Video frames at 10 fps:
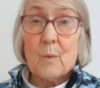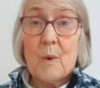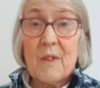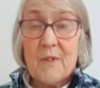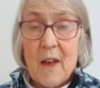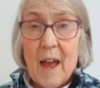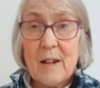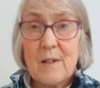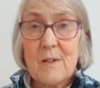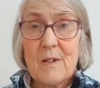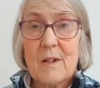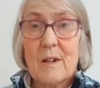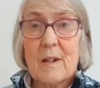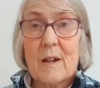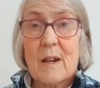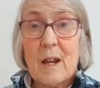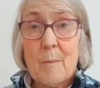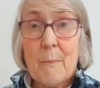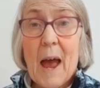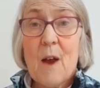With that, he
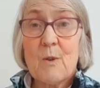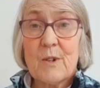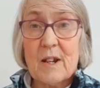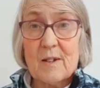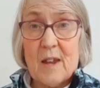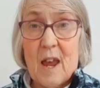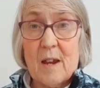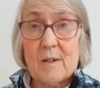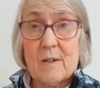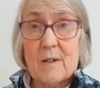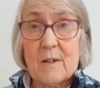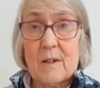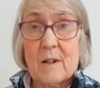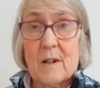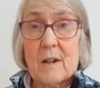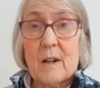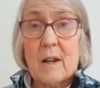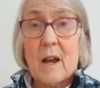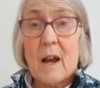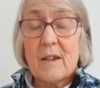bowed his head
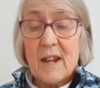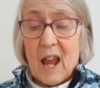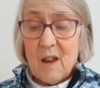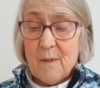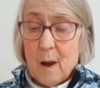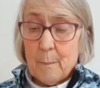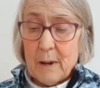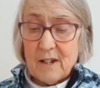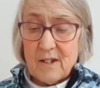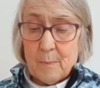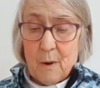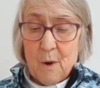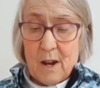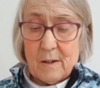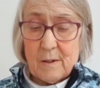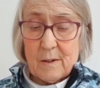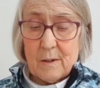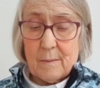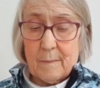and gave up his spirit.